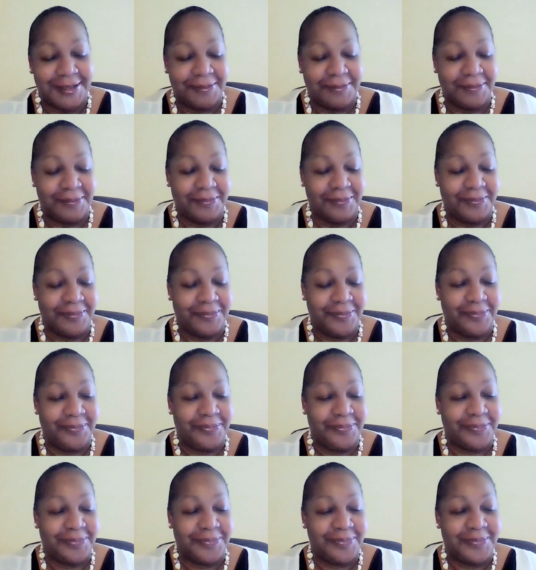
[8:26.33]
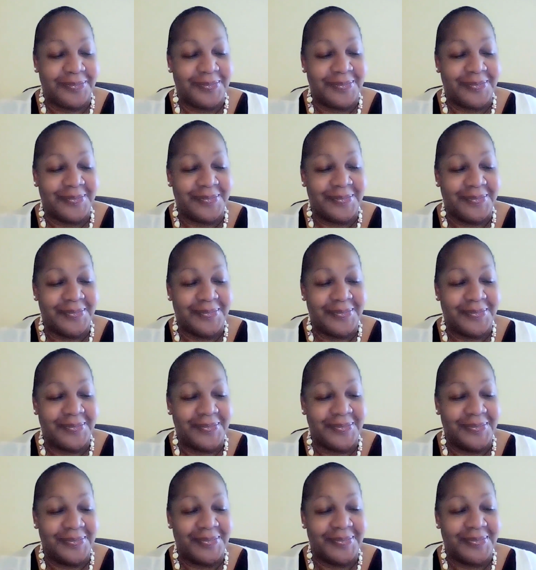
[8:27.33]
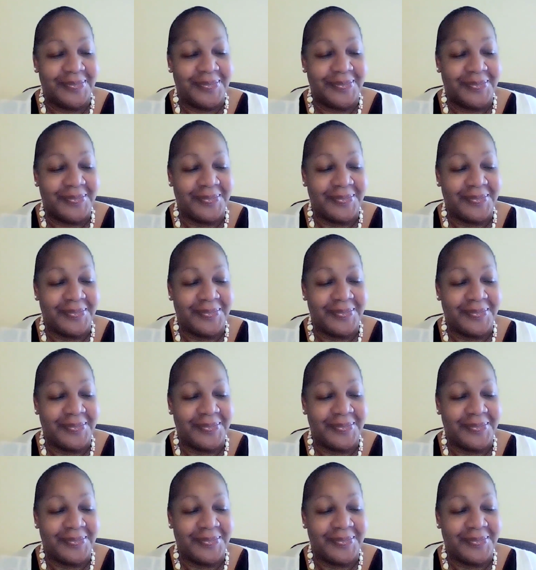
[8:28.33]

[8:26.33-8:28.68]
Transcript: No one is speaking in this clip.